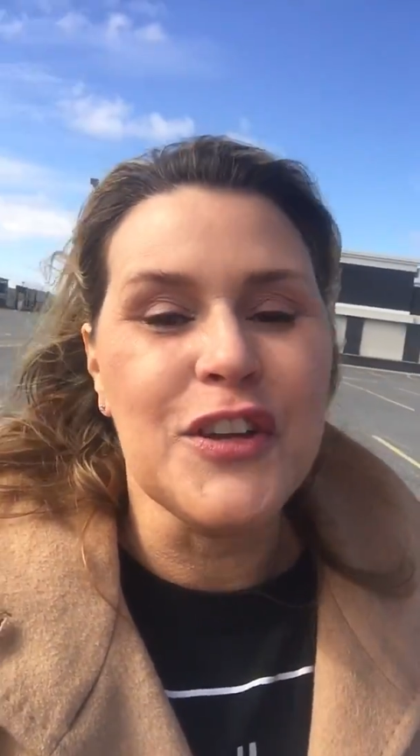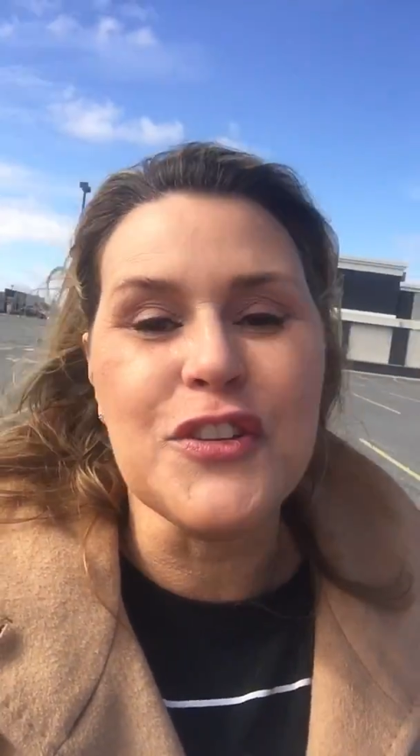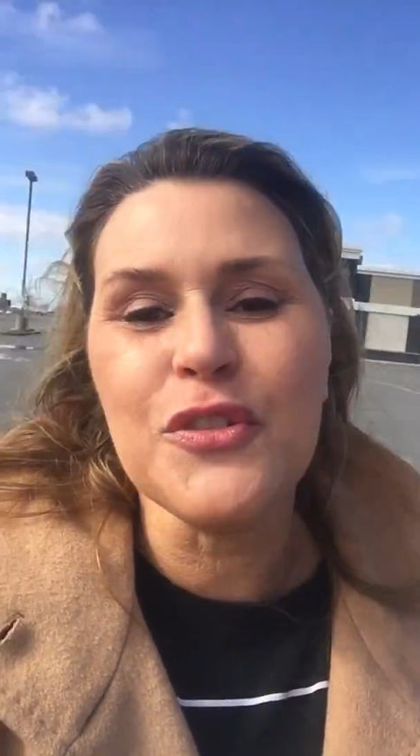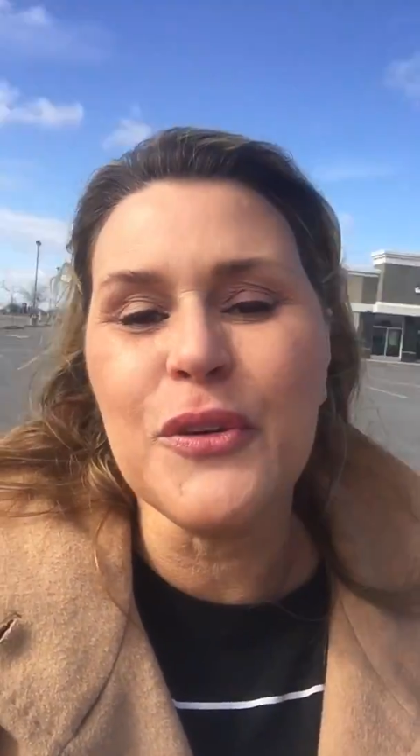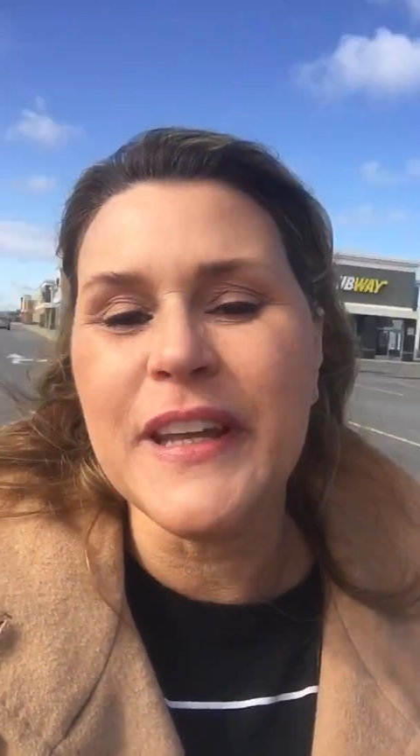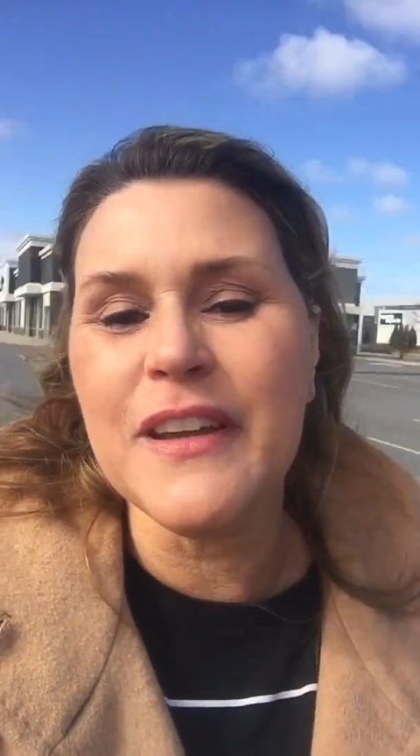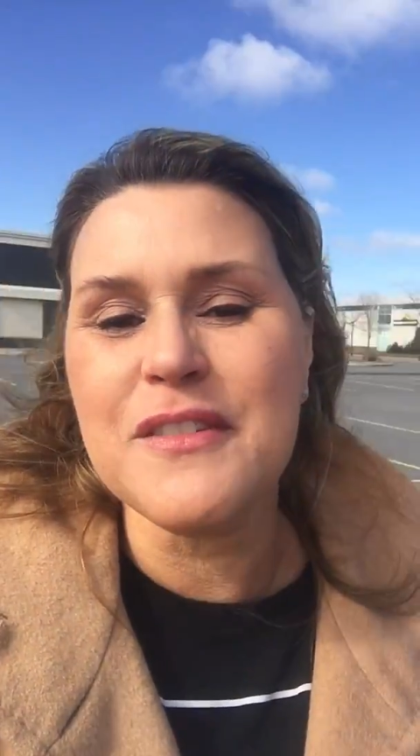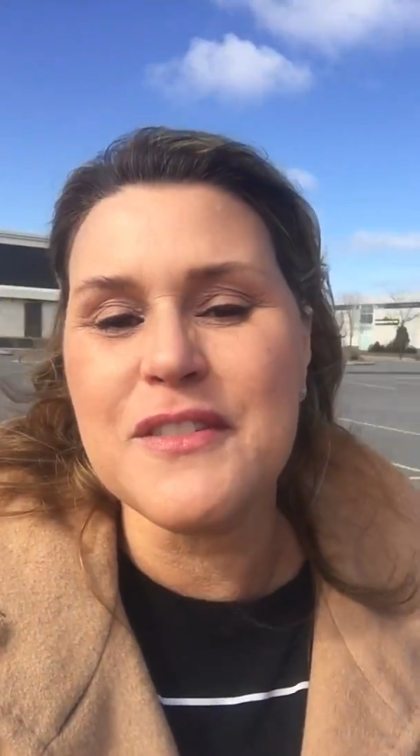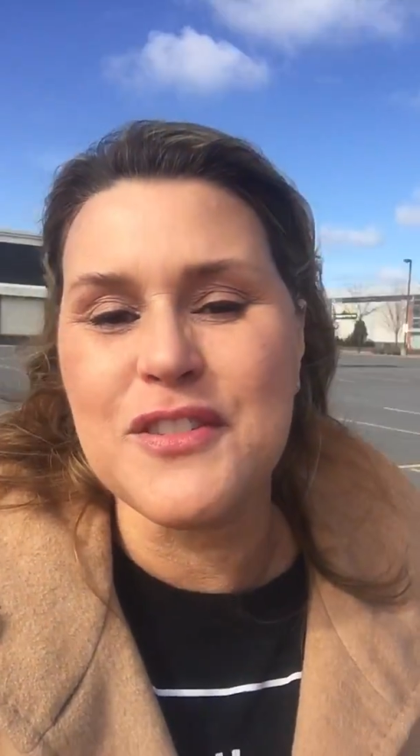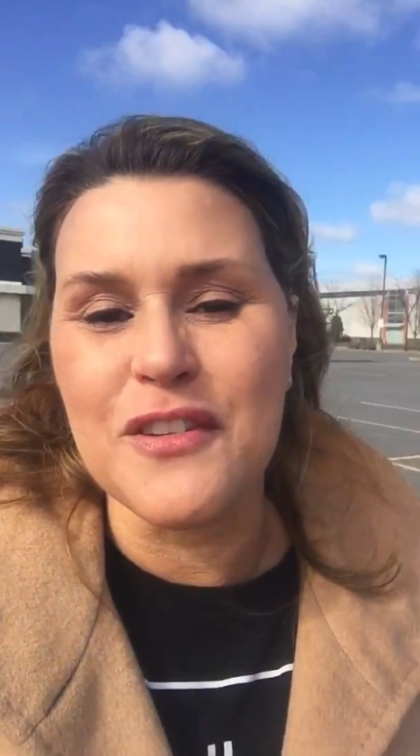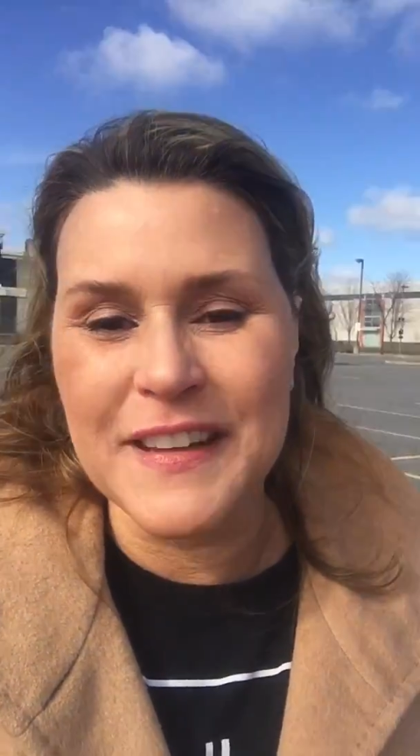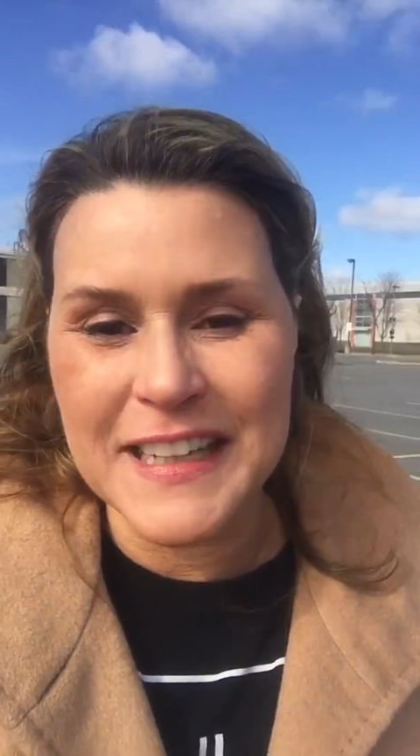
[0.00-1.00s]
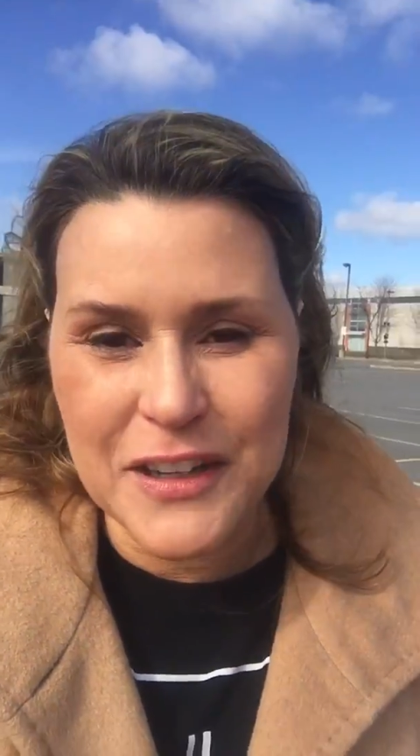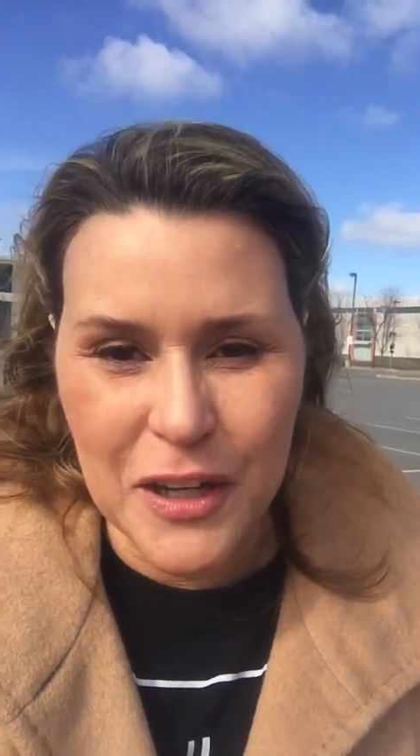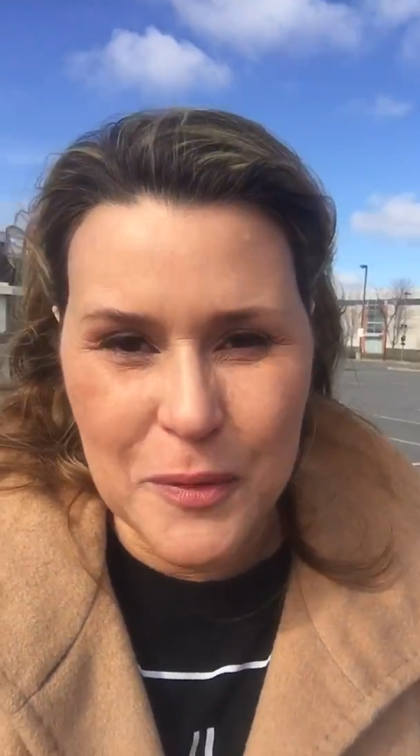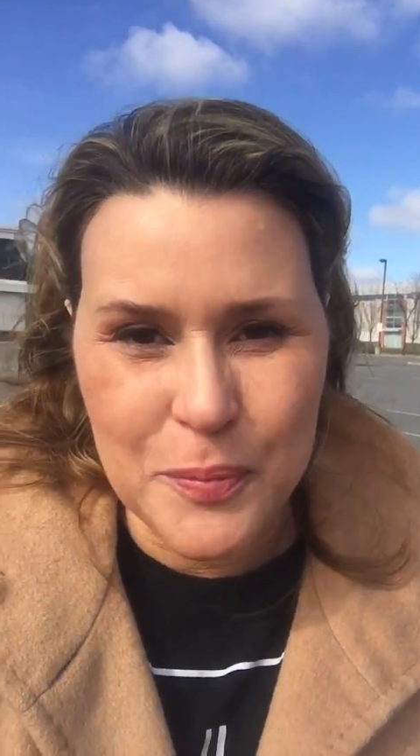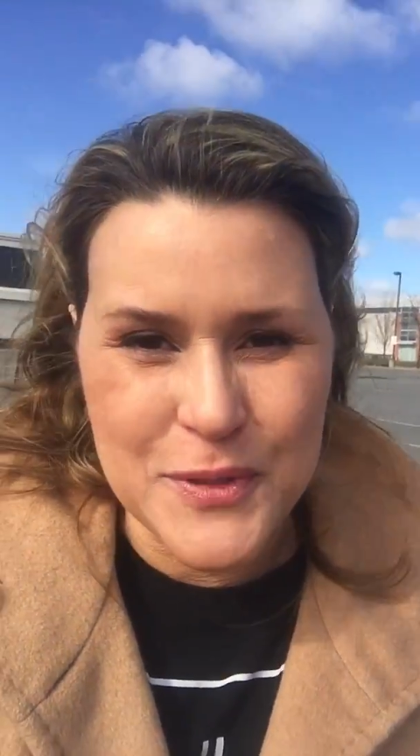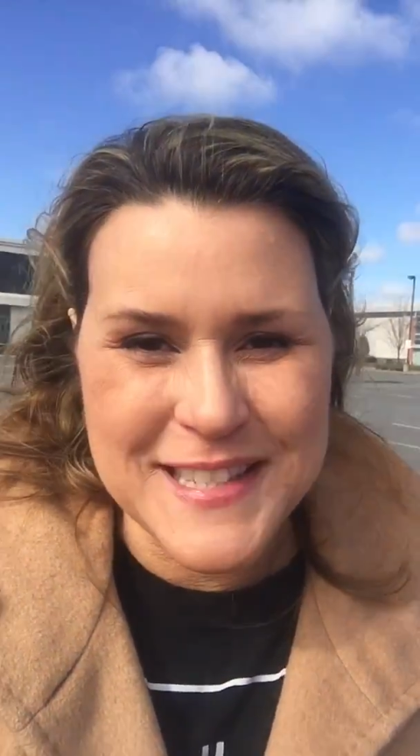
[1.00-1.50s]
2 years of
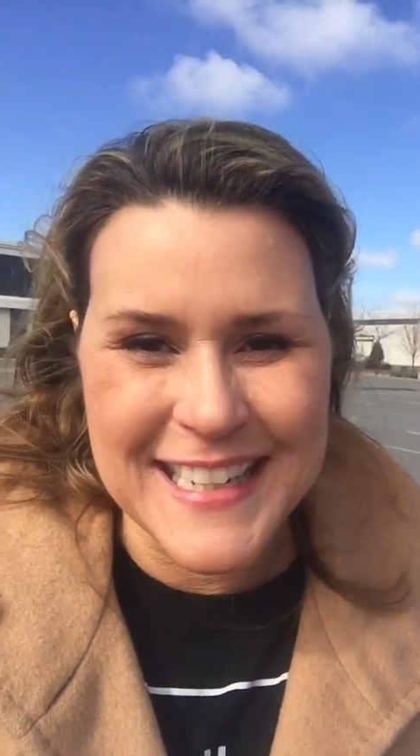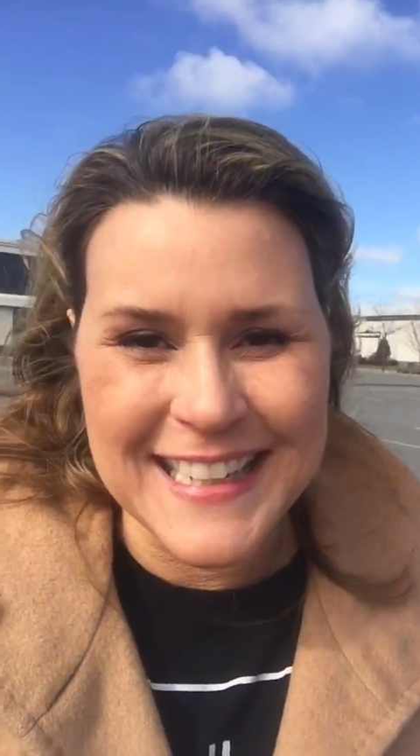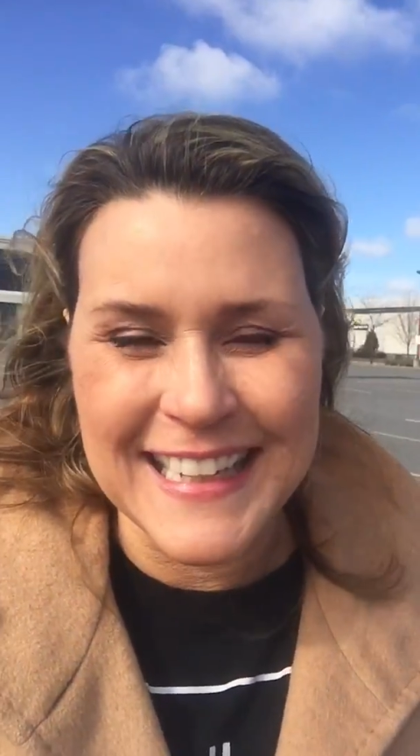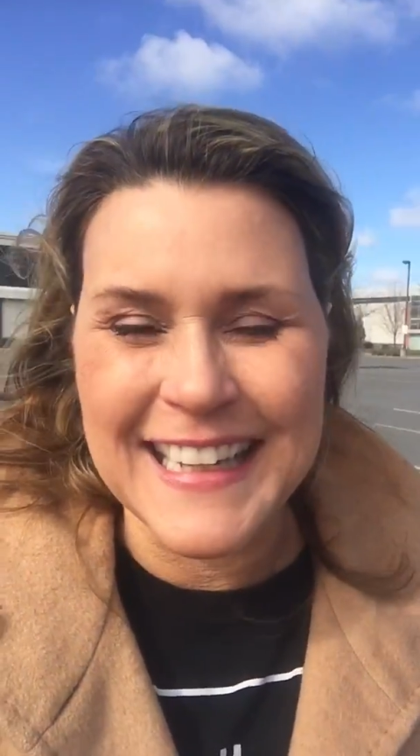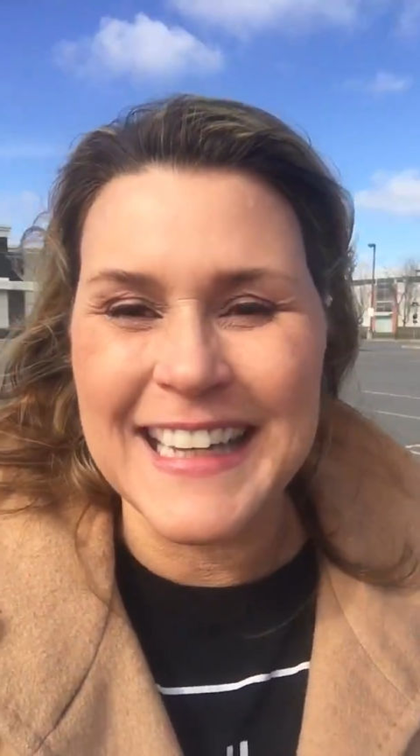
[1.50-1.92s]
legal proceeding